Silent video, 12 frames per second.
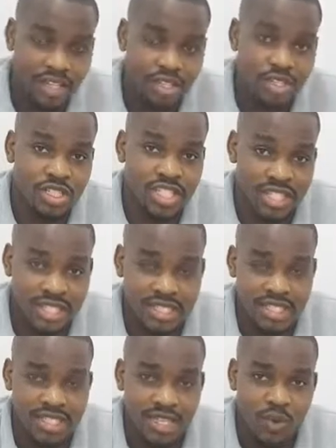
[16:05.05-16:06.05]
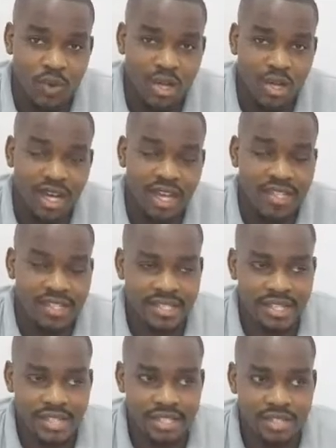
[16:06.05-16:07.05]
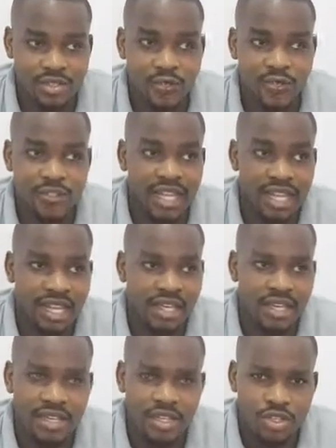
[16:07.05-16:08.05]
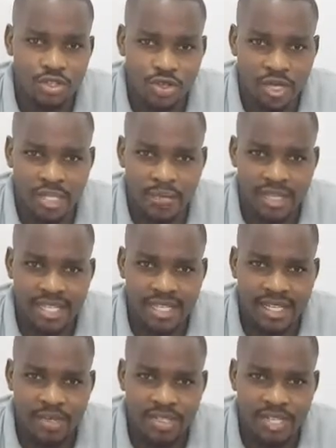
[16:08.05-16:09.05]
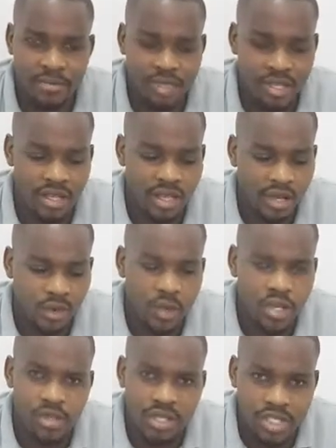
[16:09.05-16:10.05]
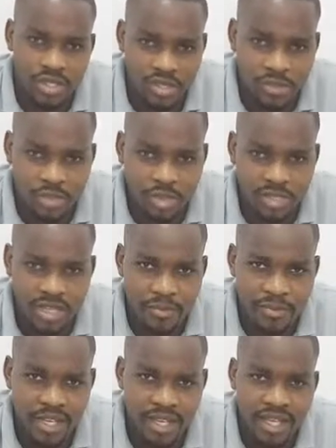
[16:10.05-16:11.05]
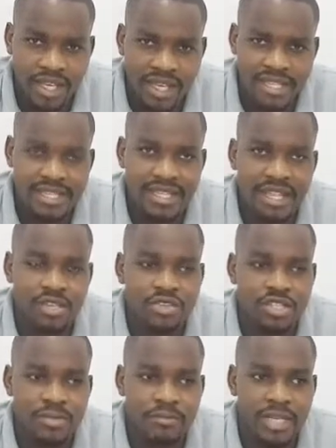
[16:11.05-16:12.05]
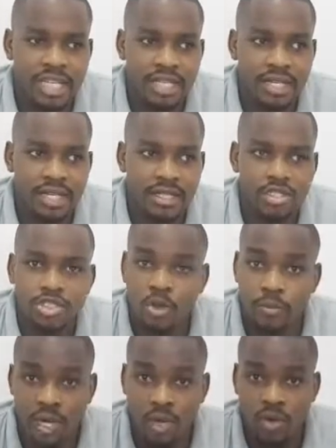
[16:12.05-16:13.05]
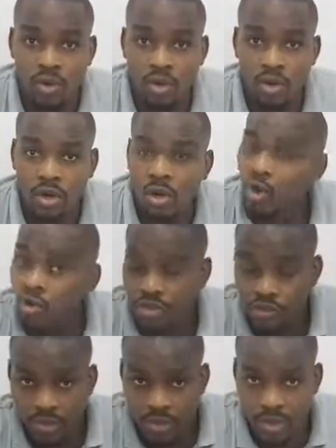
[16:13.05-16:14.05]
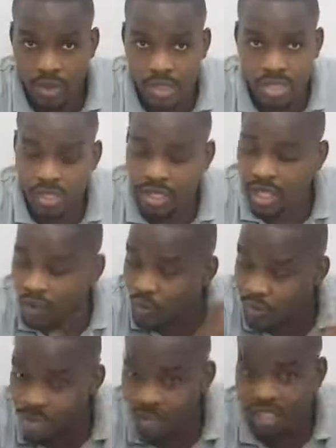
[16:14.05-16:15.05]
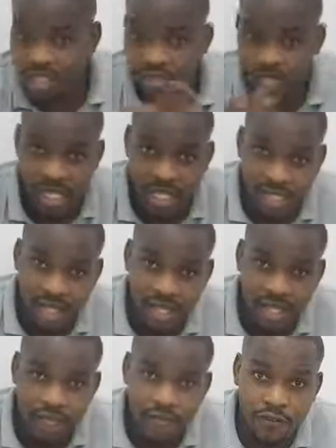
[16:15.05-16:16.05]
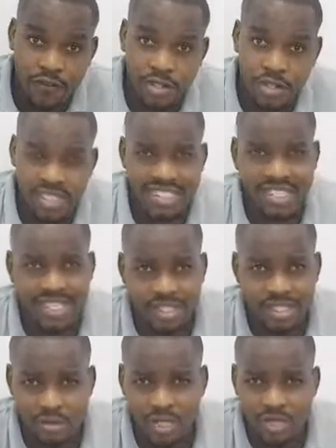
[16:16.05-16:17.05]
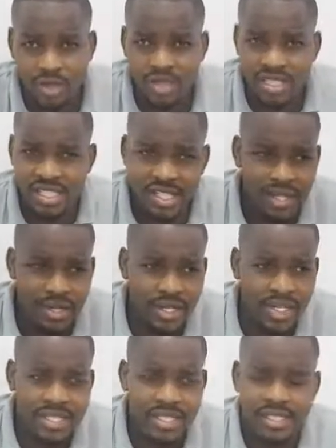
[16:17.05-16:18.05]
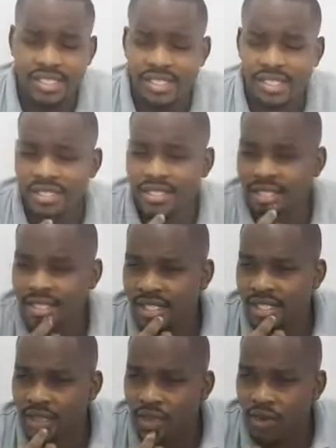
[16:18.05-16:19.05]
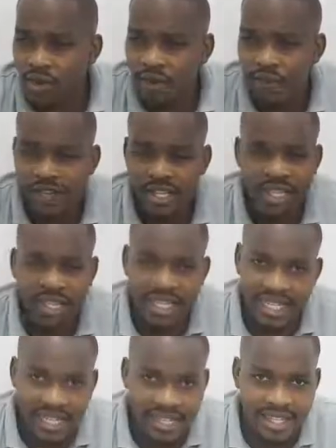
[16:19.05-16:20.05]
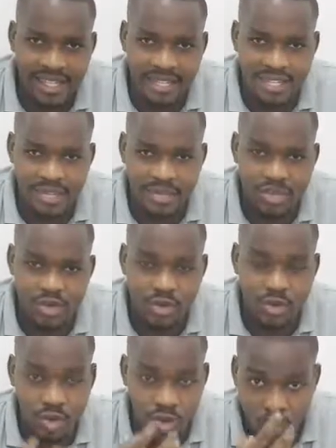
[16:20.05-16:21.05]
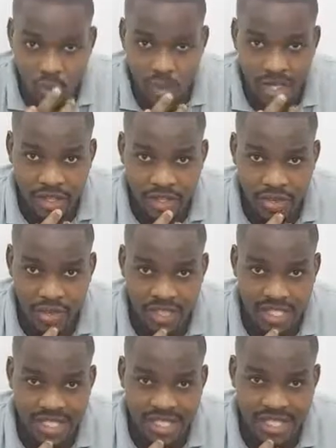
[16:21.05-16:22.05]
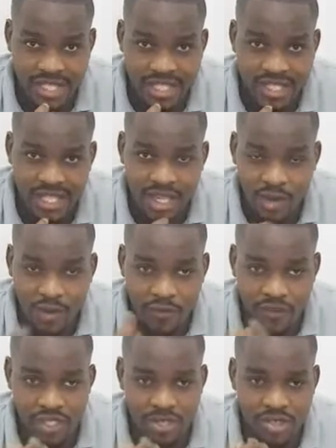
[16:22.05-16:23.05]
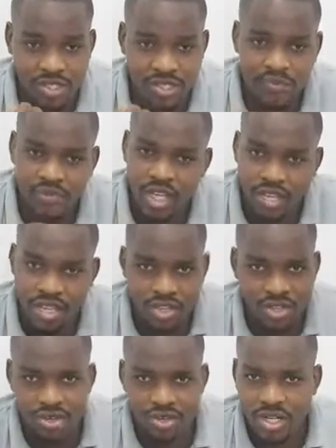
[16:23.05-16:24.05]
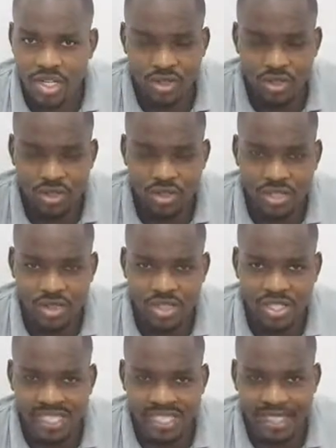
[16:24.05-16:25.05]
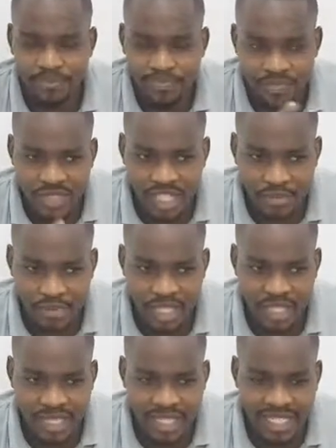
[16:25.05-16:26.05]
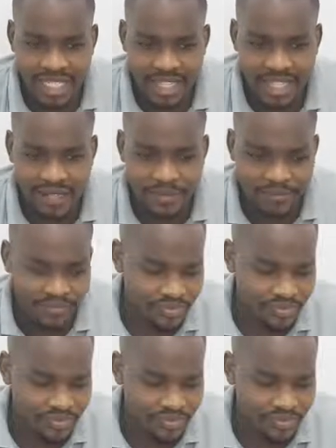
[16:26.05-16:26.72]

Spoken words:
Your taste, the sense. You feel like you're really missing out something. When you get to smell something, it's like you're smelling tobacco all throughout. When you get to smell food, it's like tobacco, cigarette, or coffee, anything that comes your way through the senses of the nose, you are not going to smell anything.